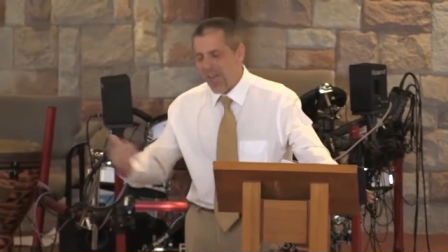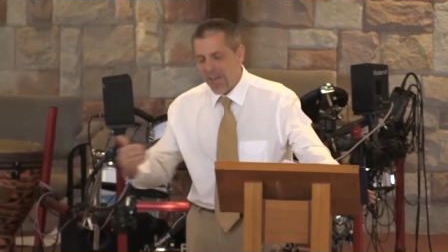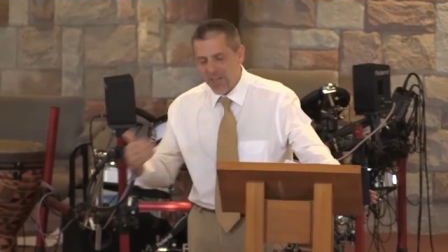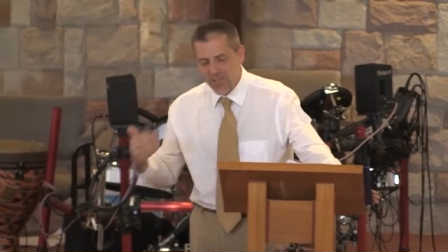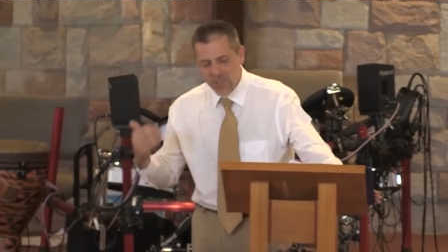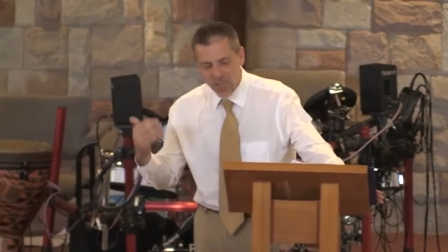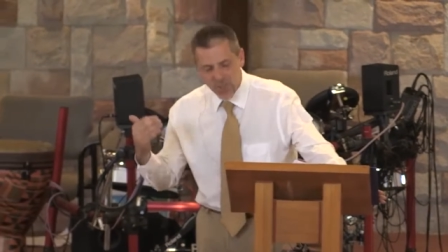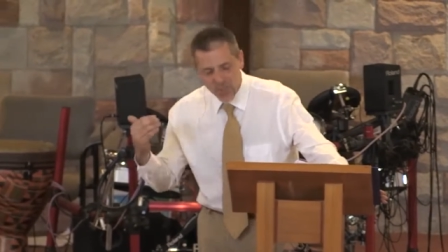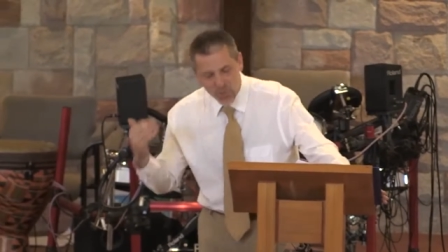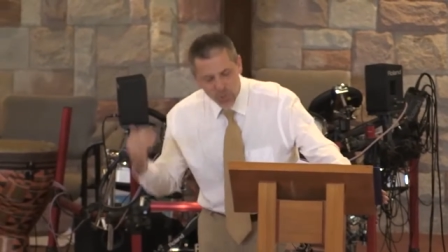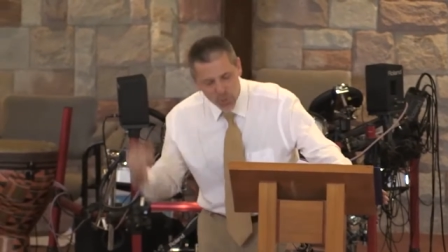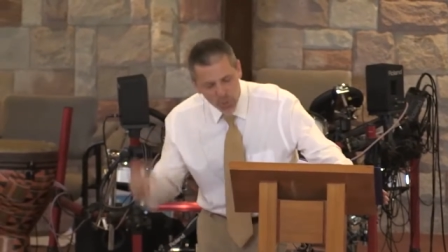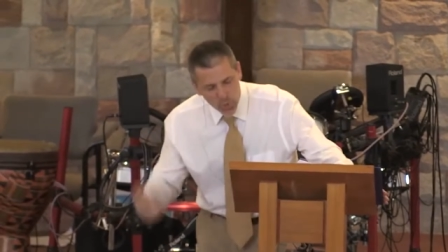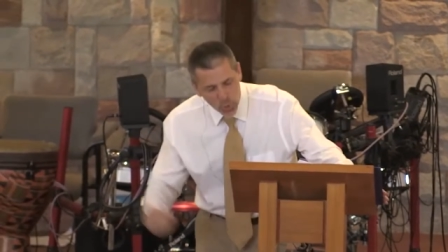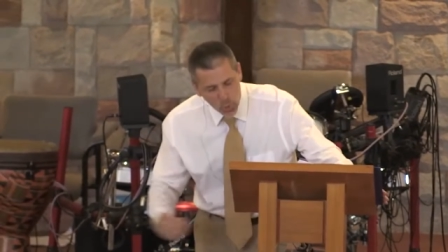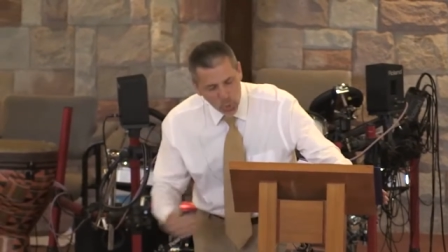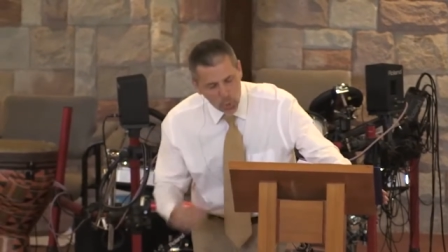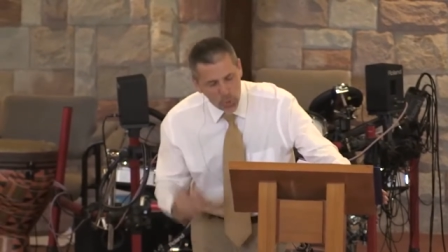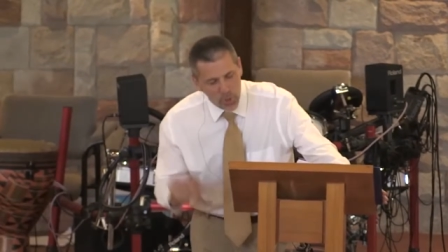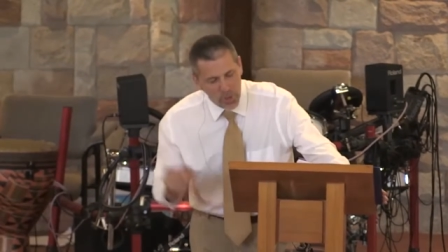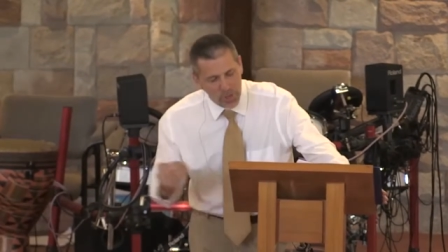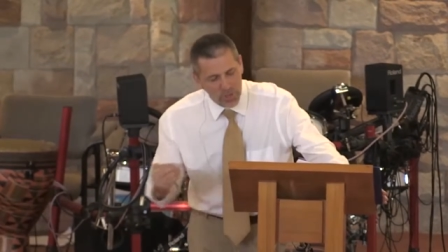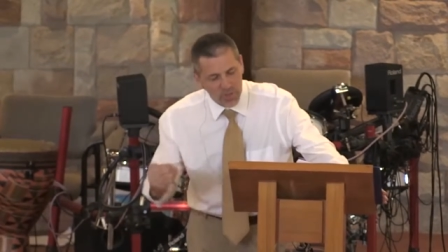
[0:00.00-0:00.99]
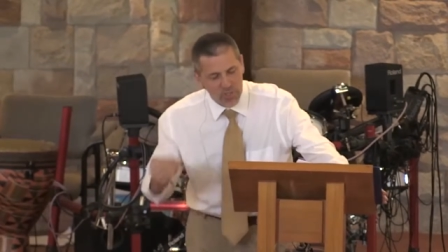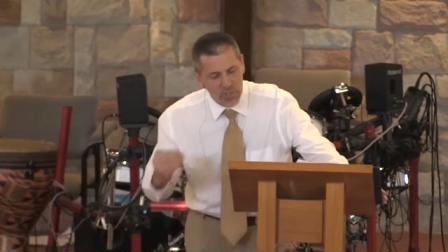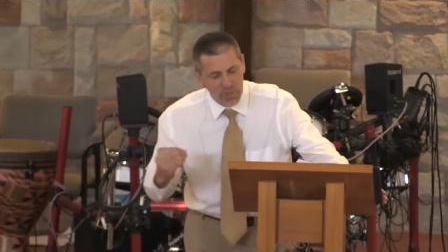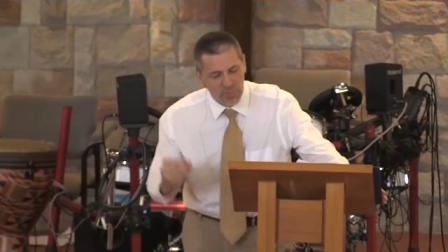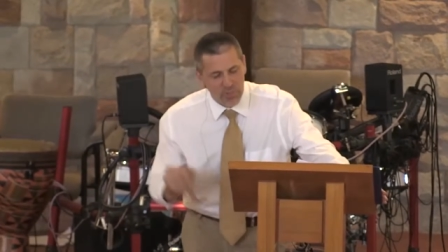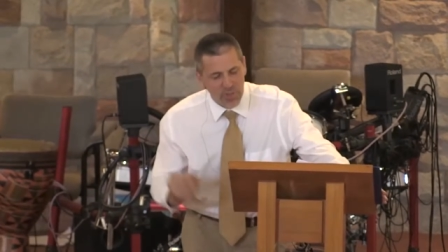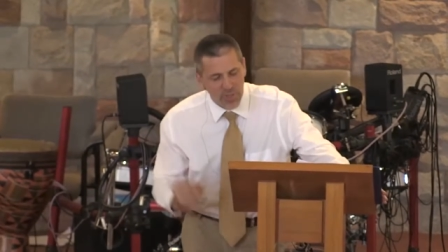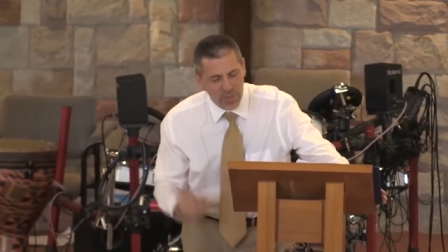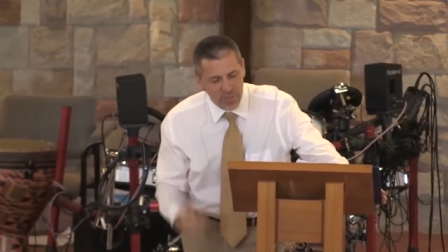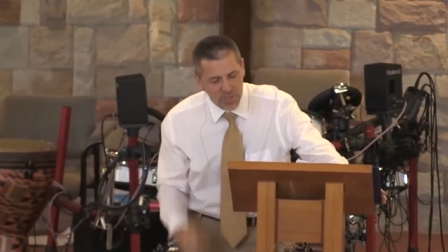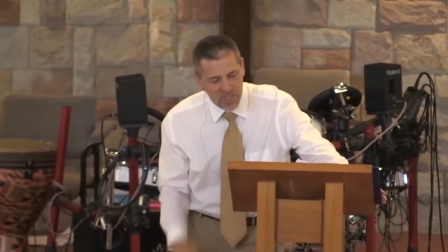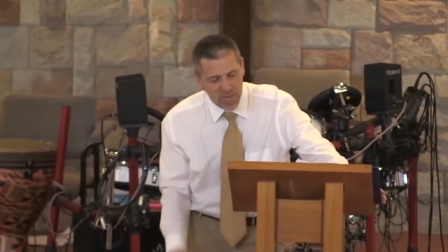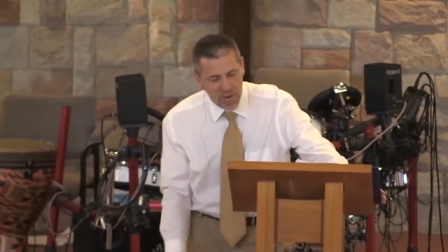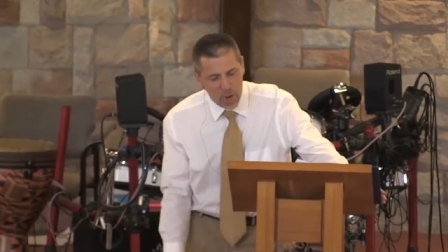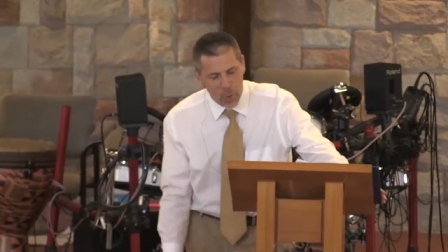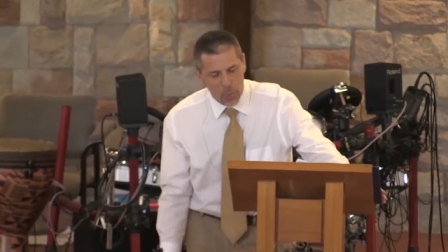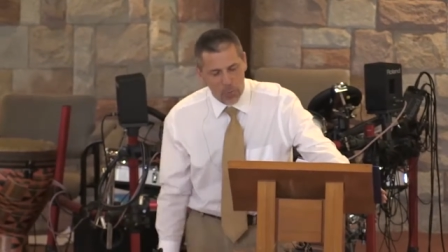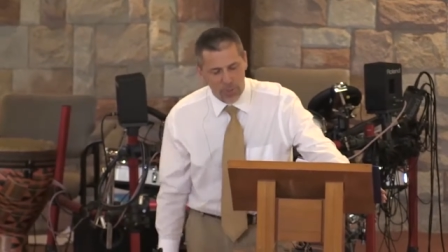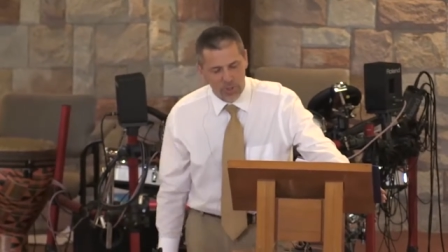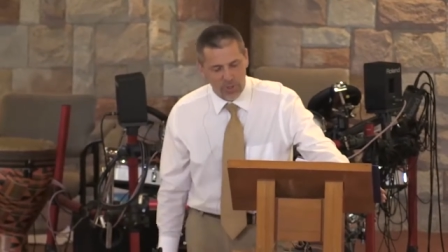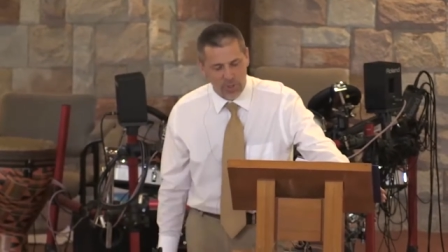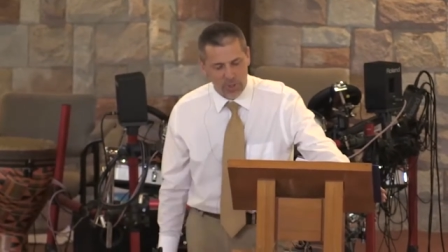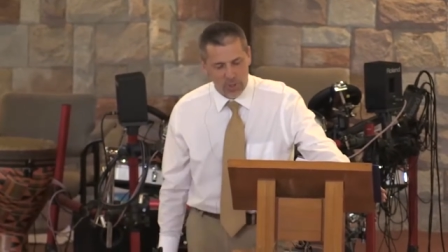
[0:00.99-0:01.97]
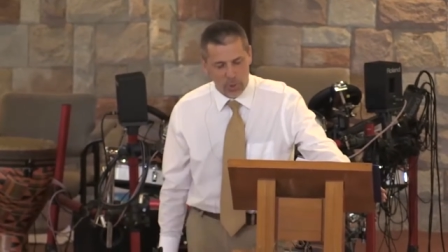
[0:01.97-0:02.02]
takes us sorting some things out
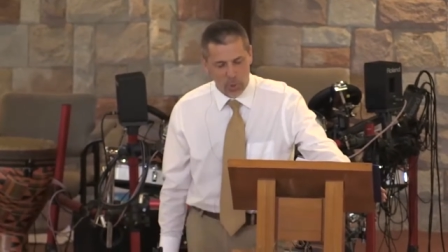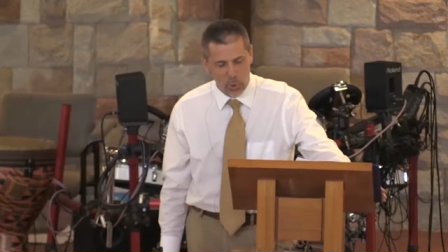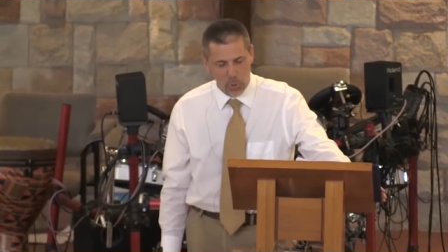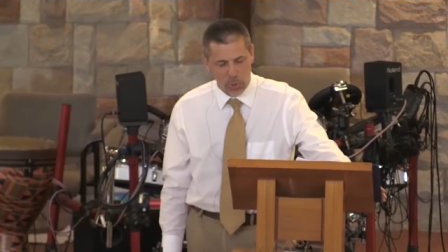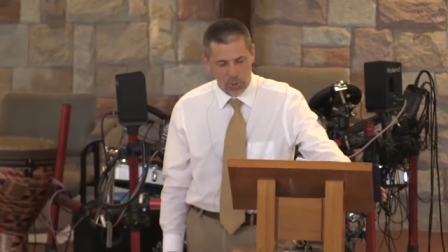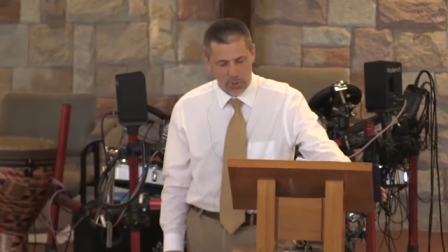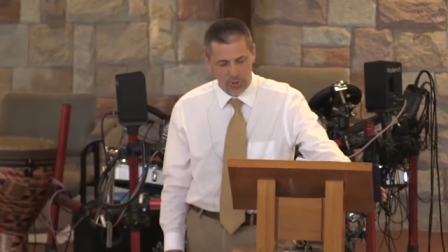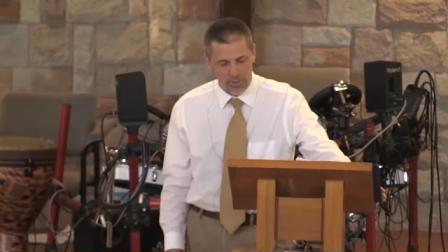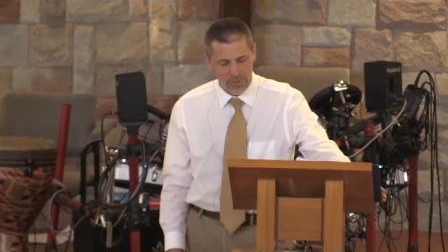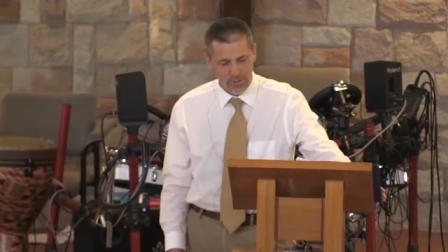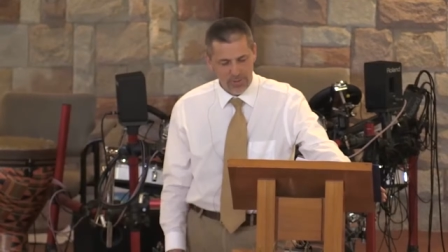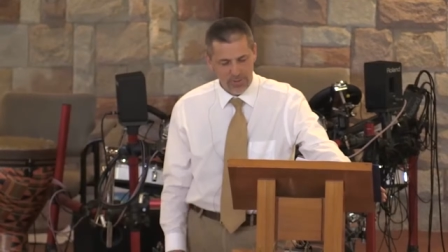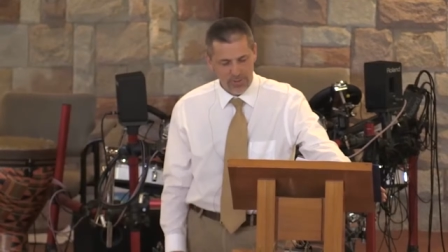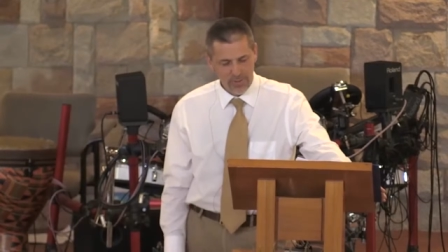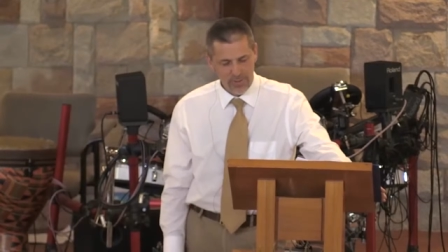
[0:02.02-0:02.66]
with the Lord.